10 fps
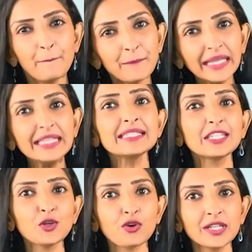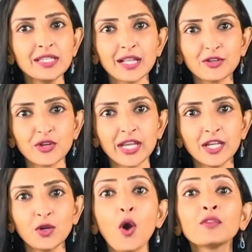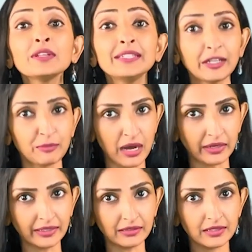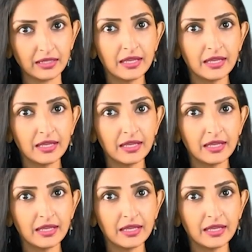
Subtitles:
Many securities are traded on the debt market.